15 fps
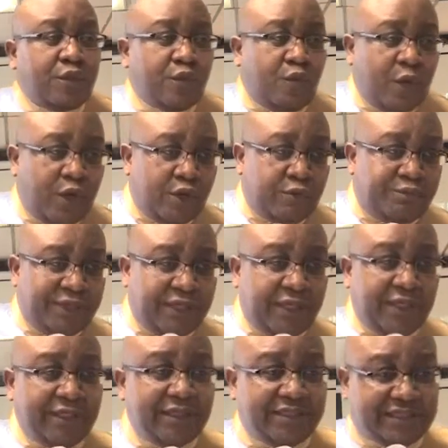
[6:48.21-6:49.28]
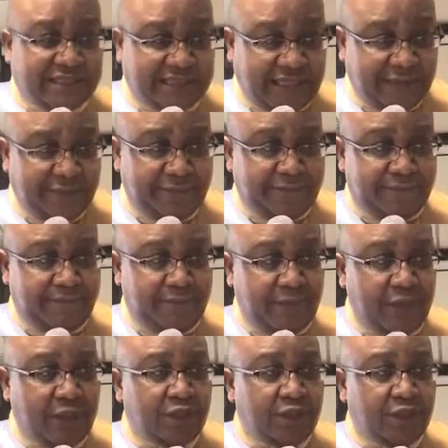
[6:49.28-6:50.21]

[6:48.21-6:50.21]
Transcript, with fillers: will be the same.